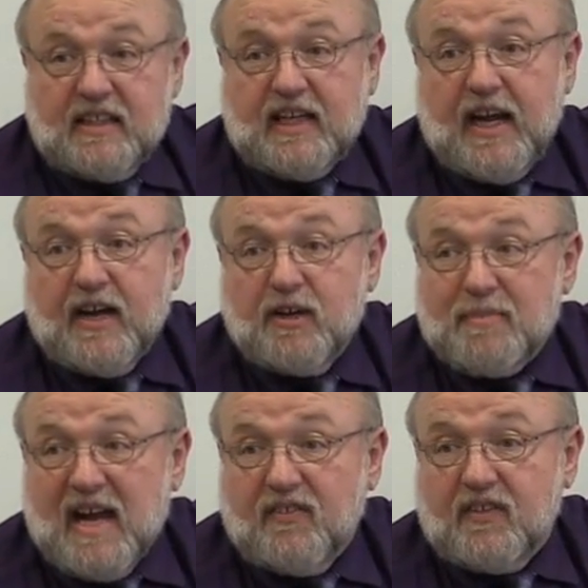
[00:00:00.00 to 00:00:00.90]
cared
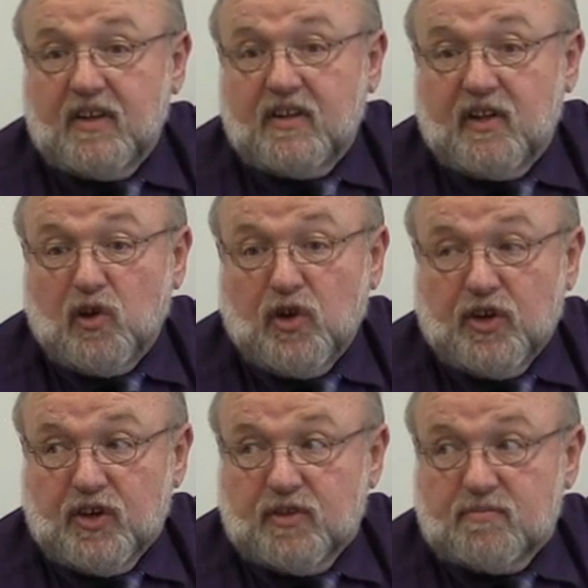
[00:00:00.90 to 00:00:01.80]
about the
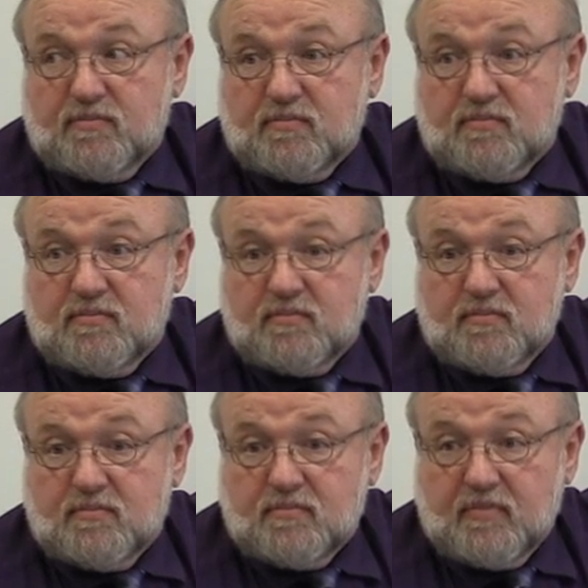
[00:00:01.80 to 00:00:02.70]
learner.
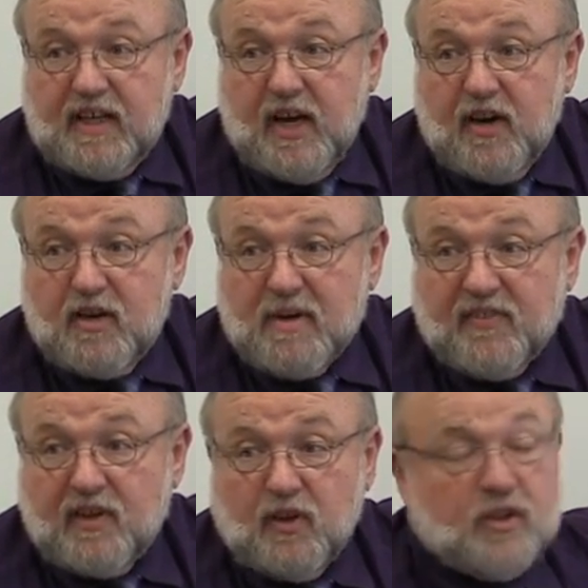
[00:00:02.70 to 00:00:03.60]
They cared
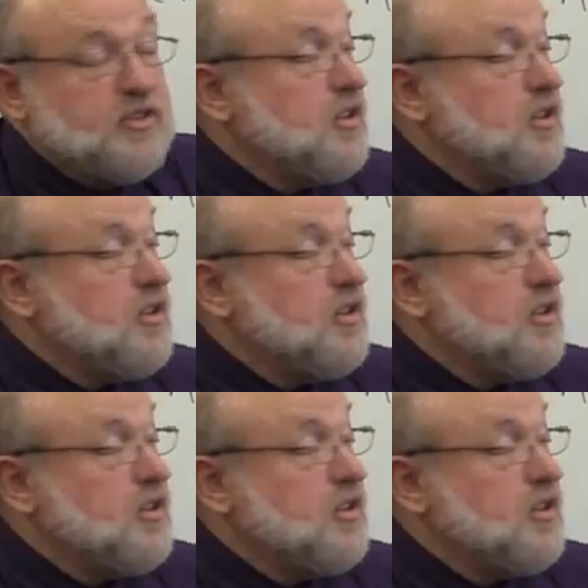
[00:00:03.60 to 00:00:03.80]
about the learner.